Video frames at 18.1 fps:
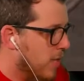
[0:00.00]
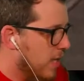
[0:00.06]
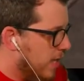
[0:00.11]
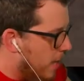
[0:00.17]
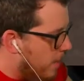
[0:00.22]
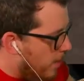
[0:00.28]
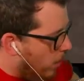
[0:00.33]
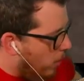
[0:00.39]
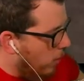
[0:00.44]

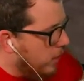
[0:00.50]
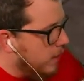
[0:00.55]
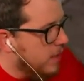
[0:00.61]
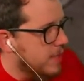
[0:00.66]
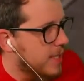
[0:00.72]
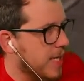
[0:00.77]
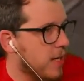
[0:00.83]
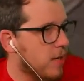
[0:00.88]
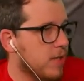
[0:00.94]
Give me that heart
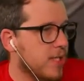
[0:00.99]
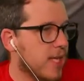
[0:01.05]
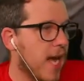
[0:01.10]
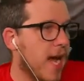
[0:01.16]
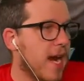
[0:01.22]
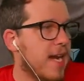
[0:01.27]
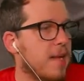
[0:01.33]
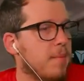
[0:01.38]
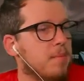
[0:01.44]
container,
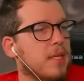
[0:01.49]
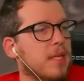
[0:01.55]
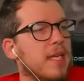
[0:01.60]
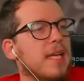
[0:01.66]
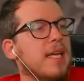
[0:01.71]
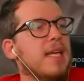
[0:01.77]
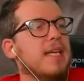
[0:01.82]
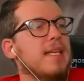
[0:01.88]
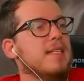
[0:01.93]
daddy,
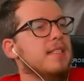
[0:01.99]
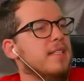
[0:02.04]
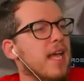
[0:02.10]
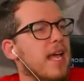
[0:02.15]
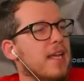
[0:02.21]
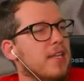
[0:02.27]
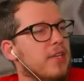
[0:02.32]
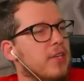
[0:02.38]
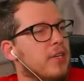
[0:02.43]
please.
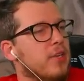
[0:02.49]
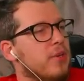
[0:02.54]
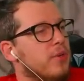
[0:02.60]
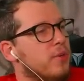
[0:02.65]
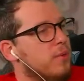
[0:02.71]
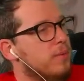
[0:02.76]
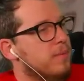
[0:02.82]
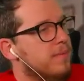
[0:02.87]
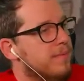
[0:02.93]
Thank
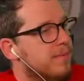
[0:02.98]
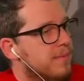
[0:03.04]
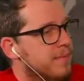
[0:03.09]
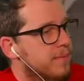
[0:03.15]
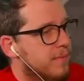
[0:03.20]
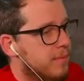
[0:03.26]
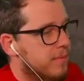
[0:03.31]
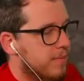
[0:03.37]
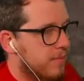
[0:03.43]
you.
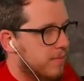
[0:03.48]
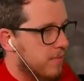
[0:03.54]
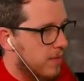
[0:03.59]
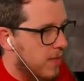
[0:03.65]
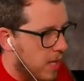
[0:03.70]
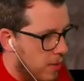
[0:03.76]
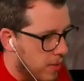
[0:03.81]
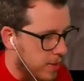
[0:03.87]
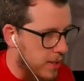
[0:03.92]

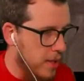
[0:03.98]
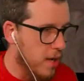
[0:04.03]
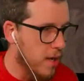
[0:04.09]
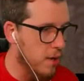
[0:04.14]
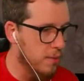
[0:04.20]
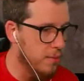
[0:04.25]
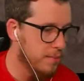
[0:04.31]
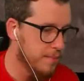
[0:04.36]
Here we go.